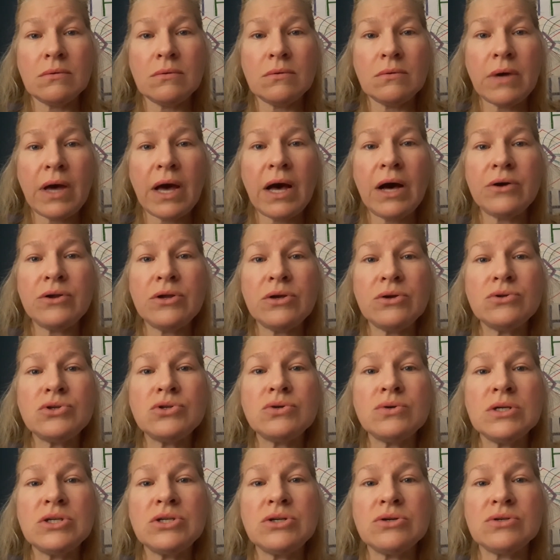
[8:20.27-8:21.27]
How do you
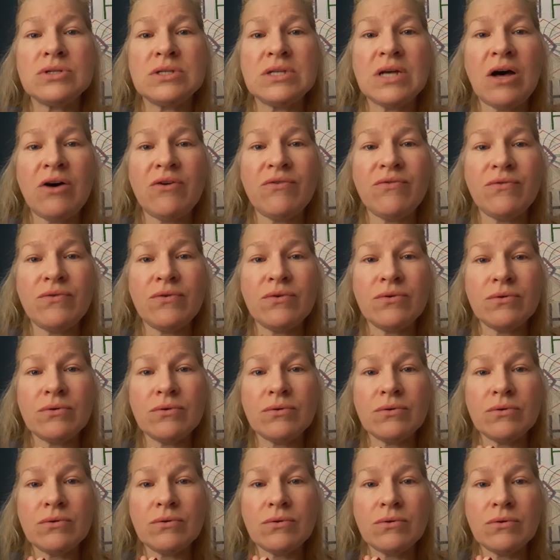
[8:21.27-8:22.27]
treat yourself?
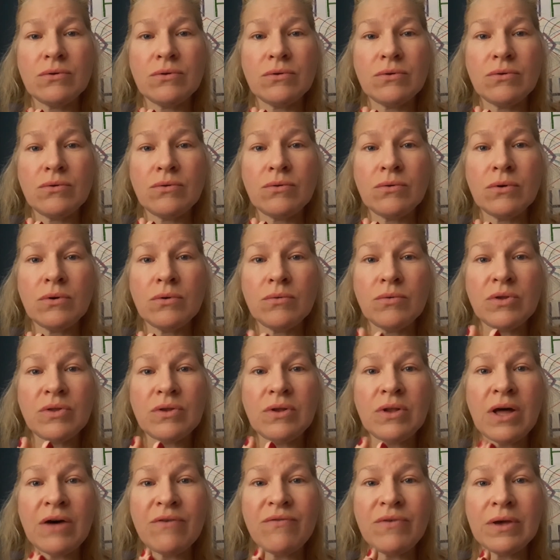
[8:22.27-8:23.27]
With
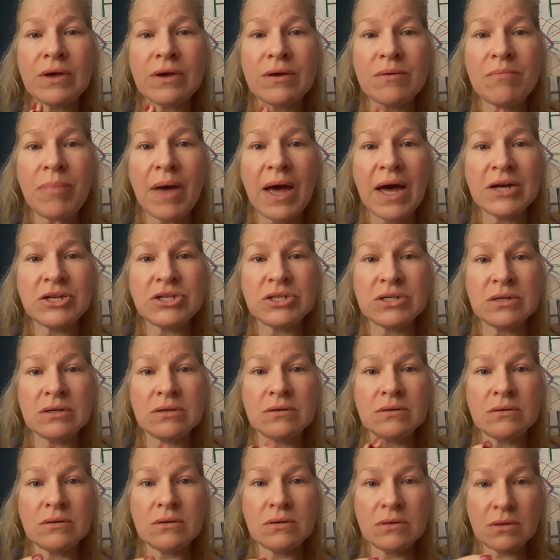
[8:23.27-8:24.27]
loving compassion.
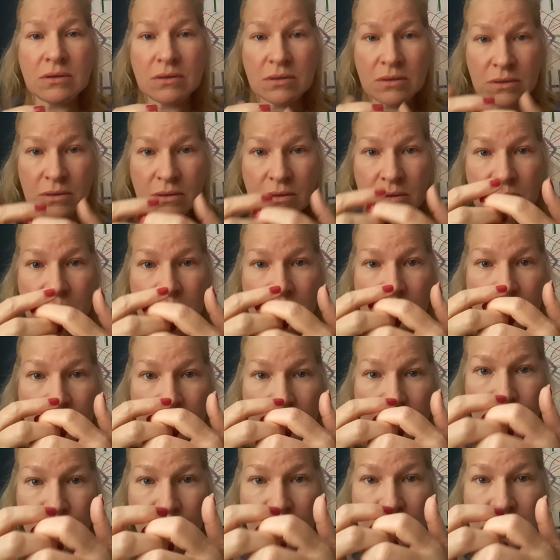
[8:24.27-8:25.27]

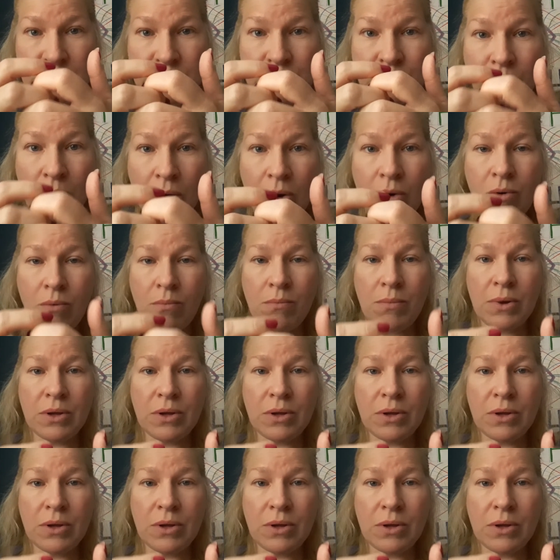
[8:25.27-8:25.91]
Brings you home.